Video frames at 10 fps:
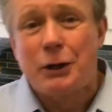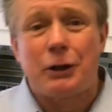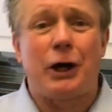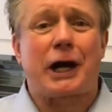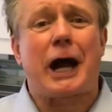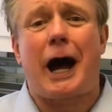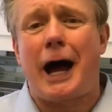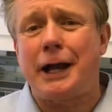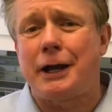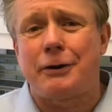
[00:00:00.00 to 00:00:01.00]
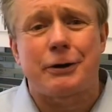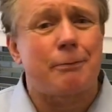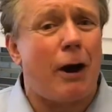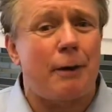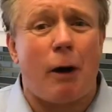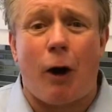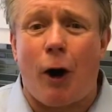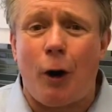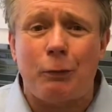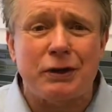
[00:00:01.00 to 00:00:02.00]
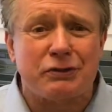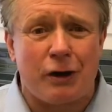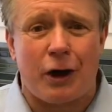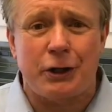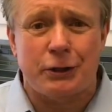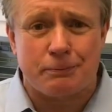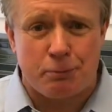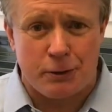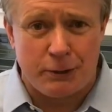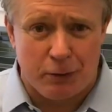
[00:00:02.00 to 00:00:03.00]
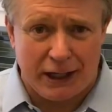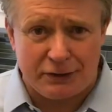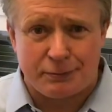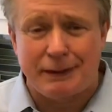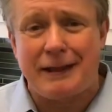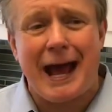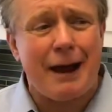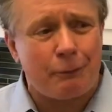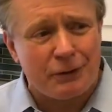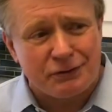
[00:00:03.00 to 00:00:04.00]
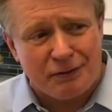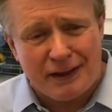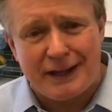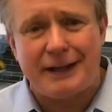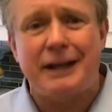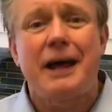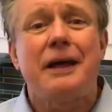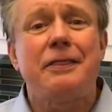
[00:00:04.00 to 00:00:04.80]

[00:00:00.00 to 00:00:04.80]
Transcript: Look, I know your mom always taught you to pre rinse, but that was then,